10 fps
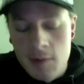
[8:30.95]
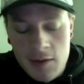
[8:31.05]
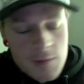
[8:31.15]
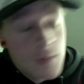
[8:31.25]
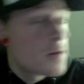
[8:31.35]

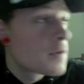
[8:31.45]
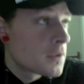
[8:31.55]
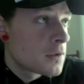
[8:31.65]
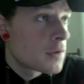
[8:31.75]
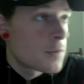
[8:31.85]
Sometimes I'll pause
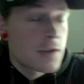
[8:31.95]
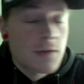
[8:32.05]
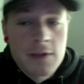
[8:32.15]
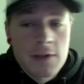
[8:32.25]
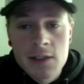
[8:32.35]
and look and
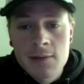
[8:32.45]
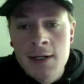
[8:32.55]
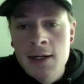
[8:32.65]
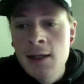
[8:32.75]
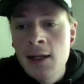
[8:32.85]
watch for a little
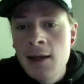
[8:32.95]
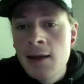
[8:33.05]
while.